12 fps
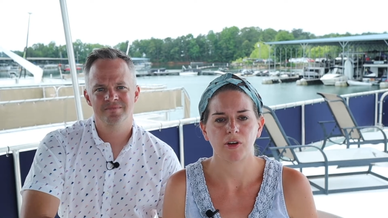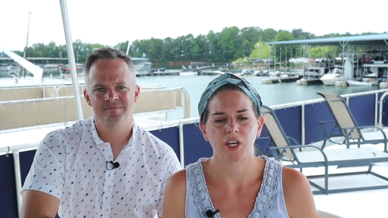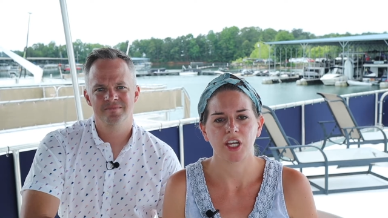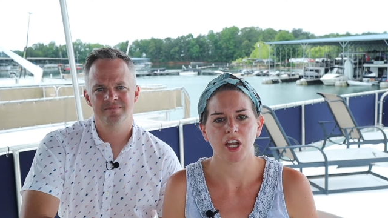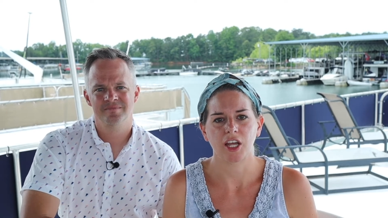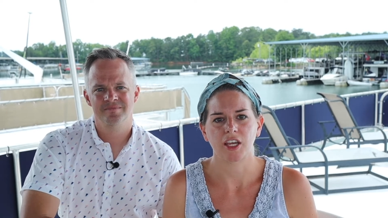Speaker 1: really
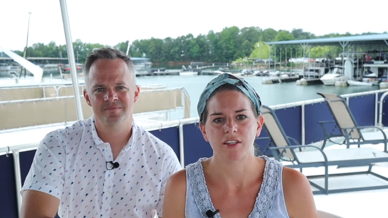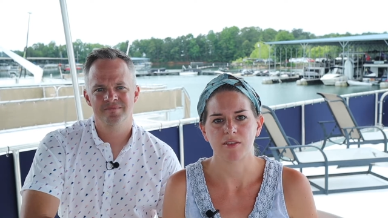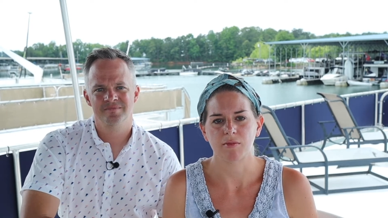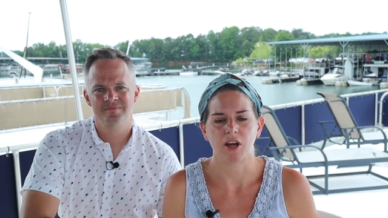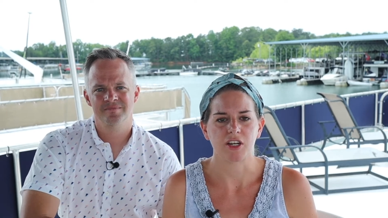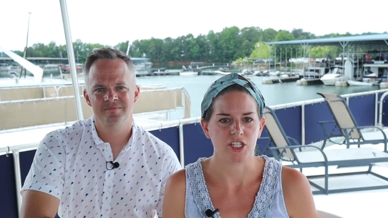going to get
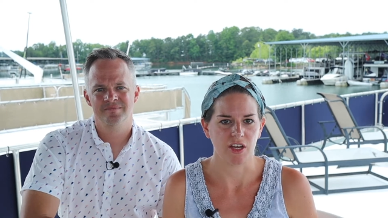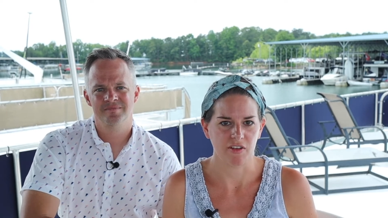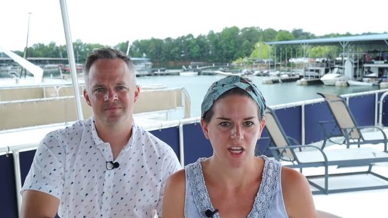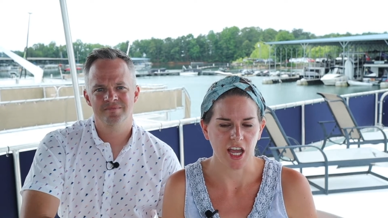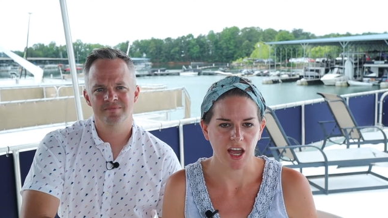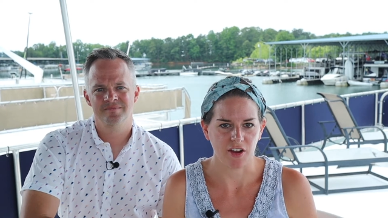some
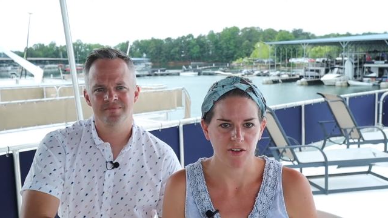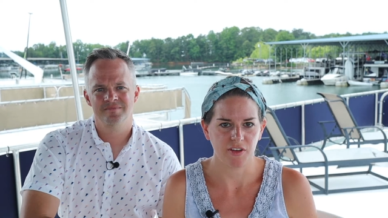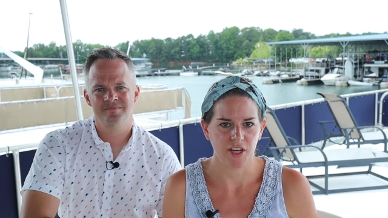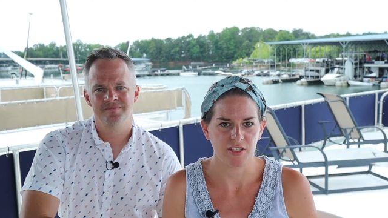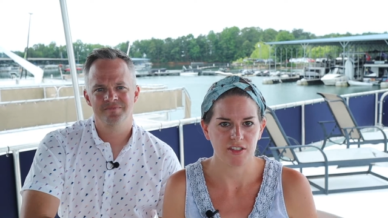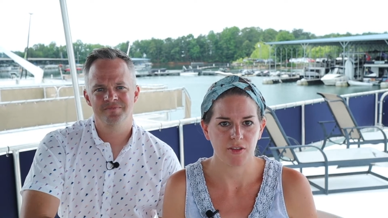longevity out of
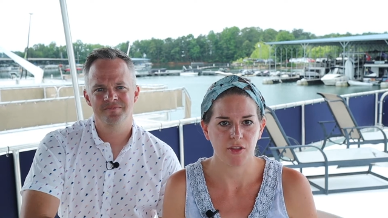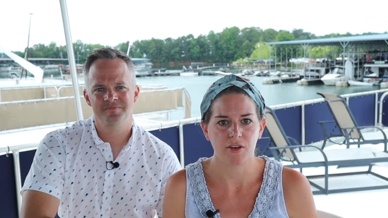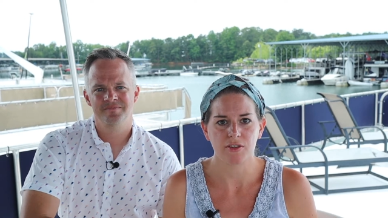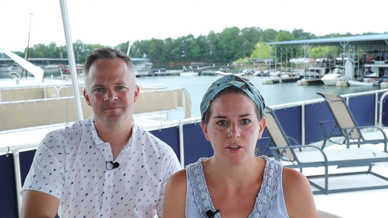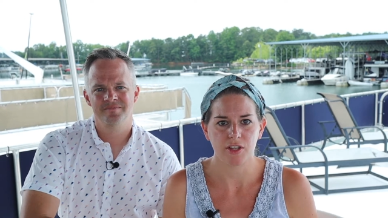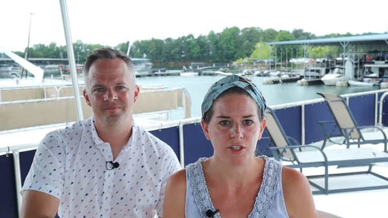it. So
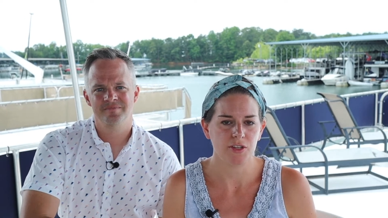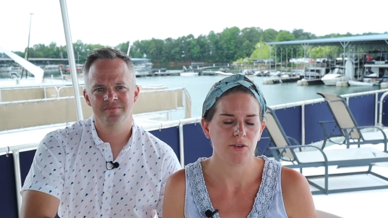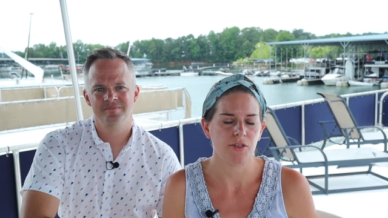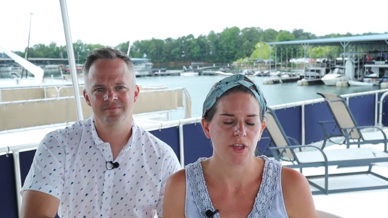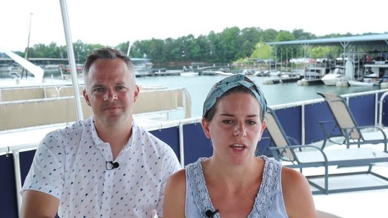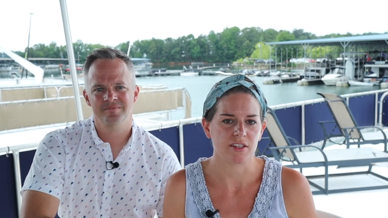those are the 2
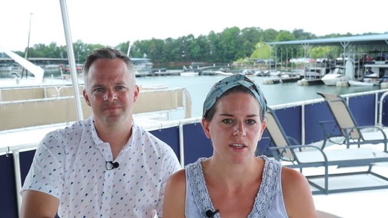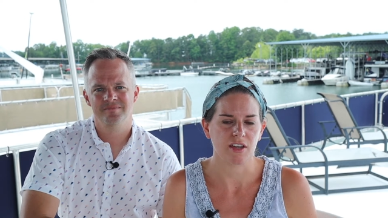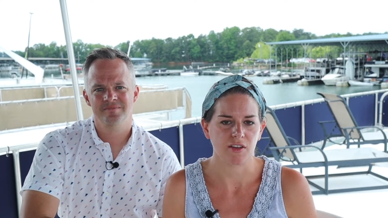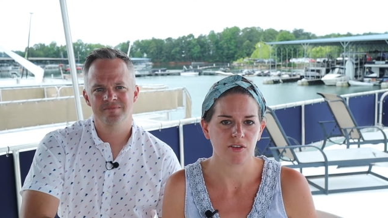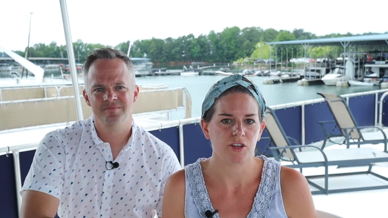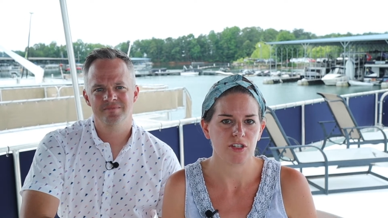things that
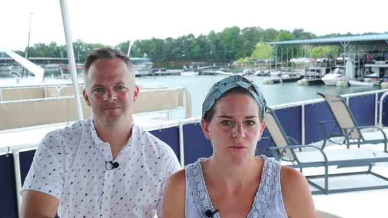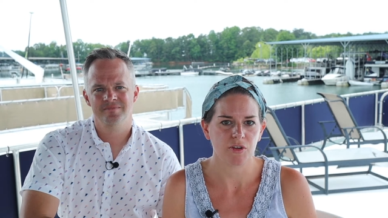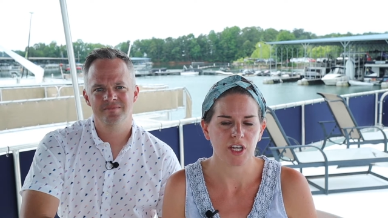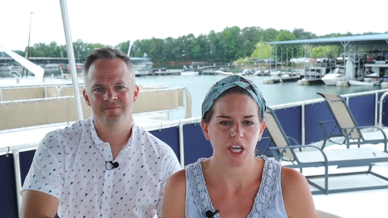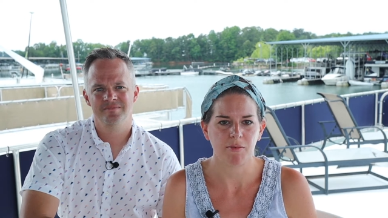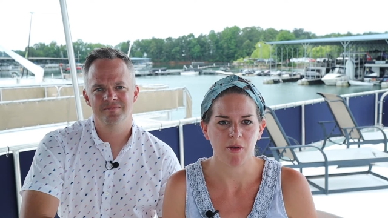you should
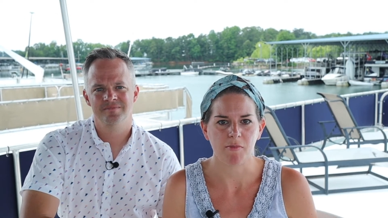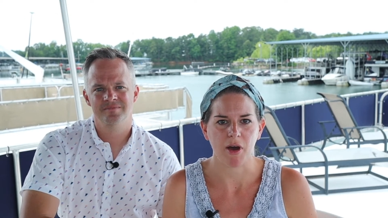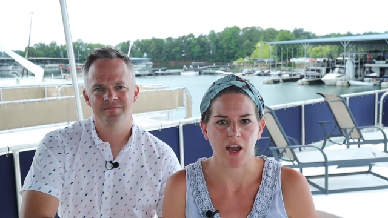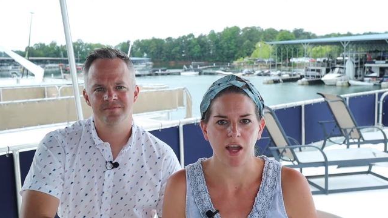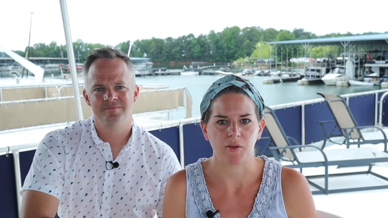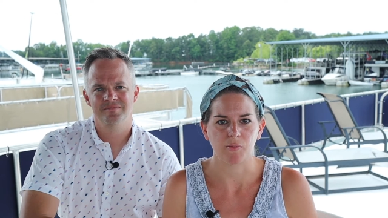really keep in
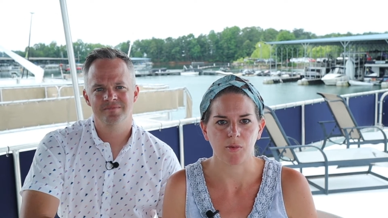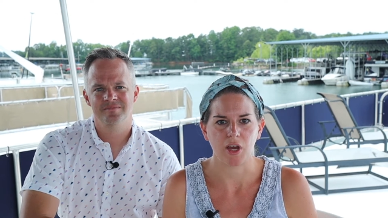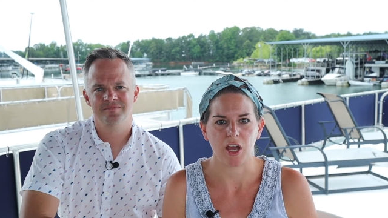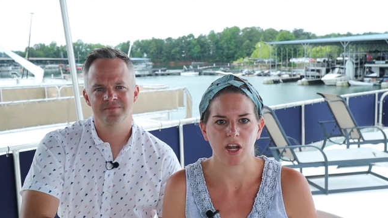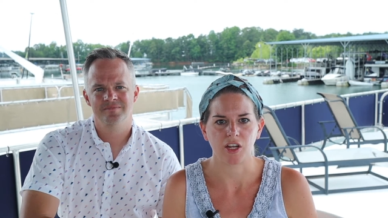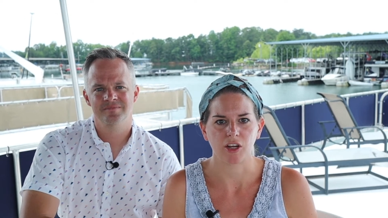mind
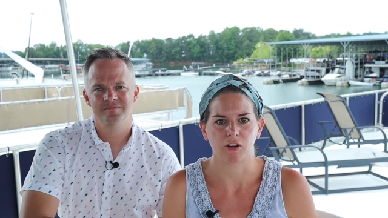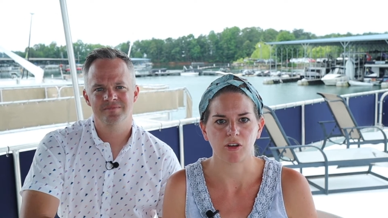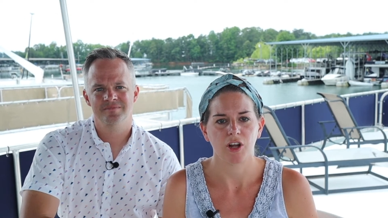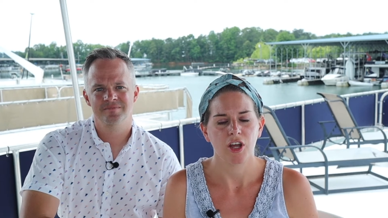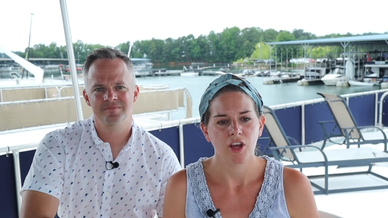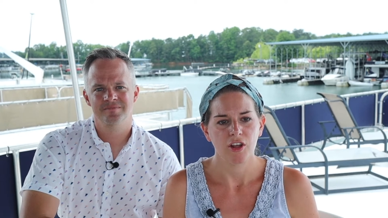when you're
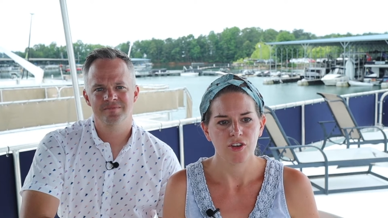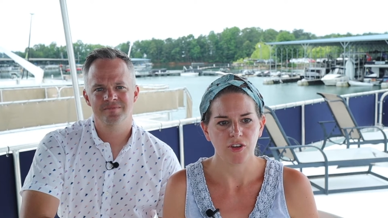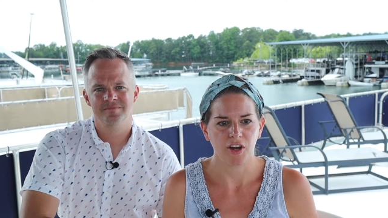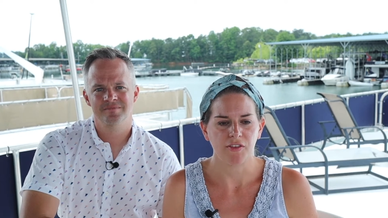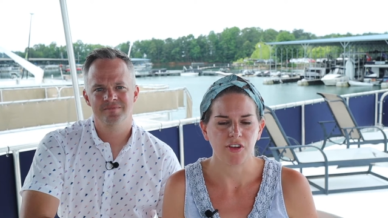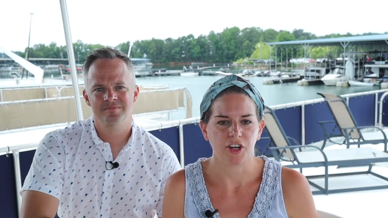
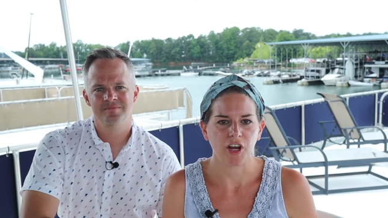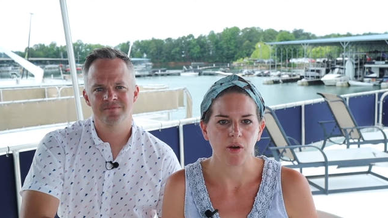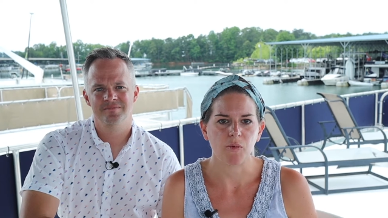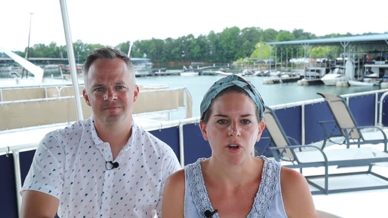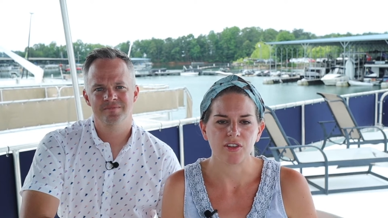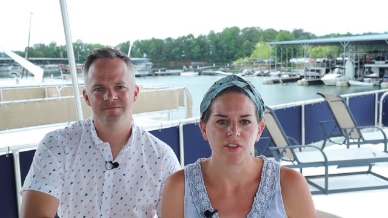trying to figure out
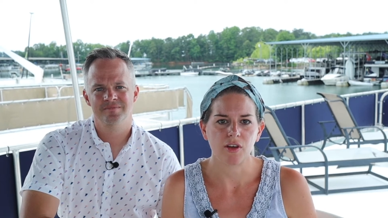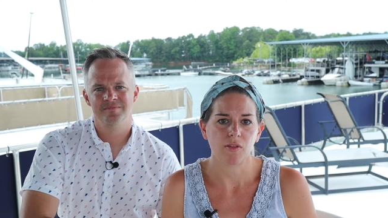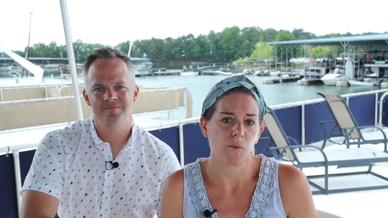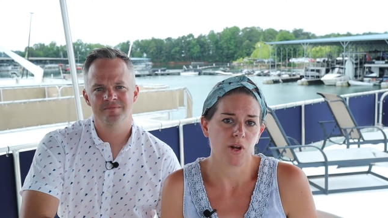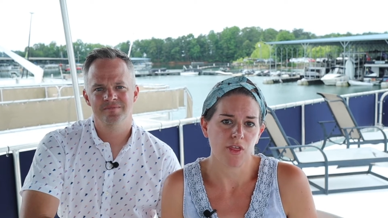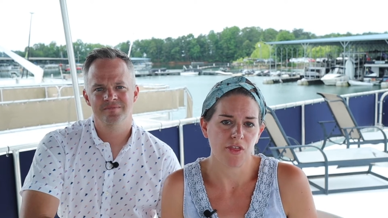what
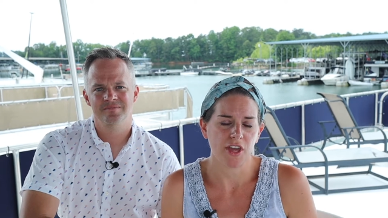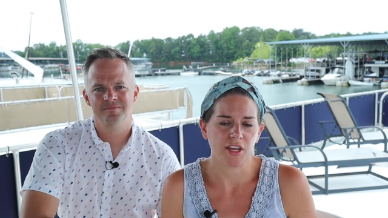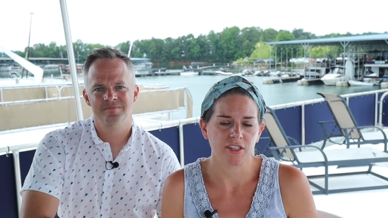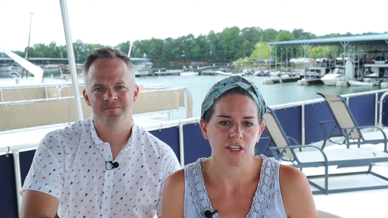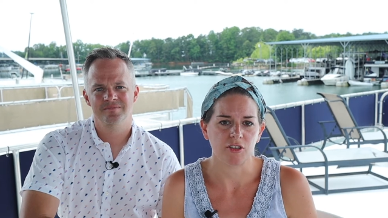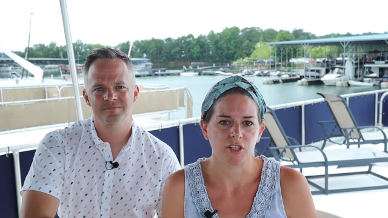are the things
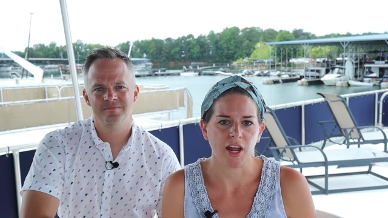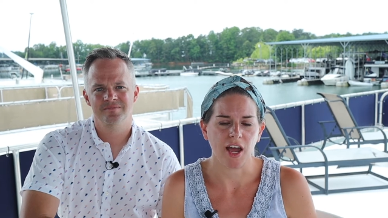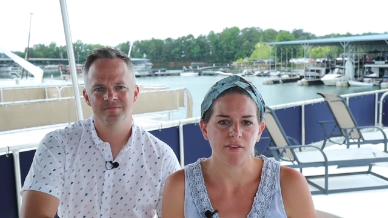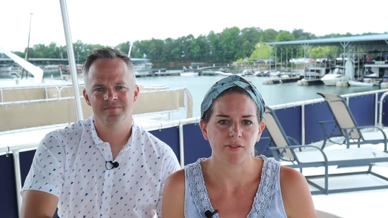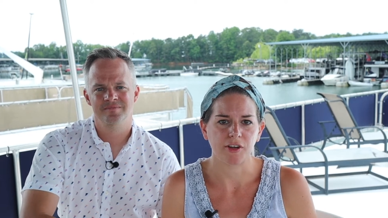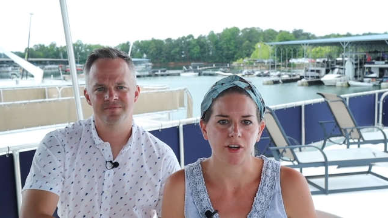that you should
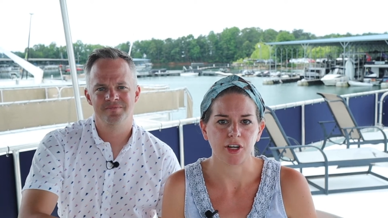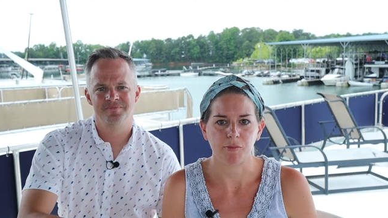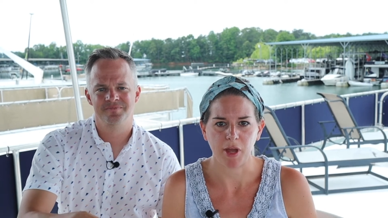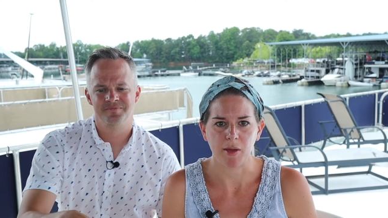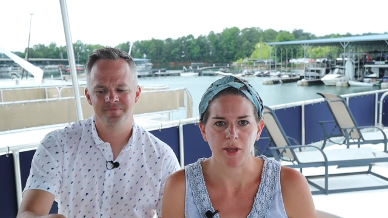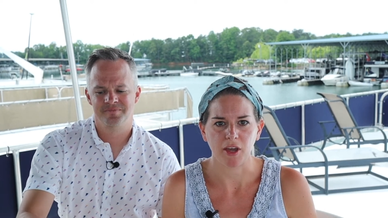have for your
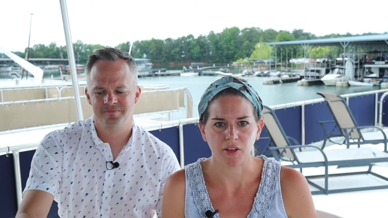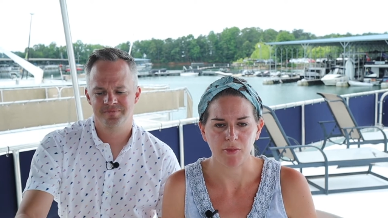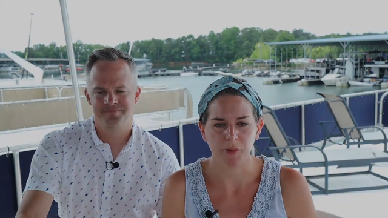baby on the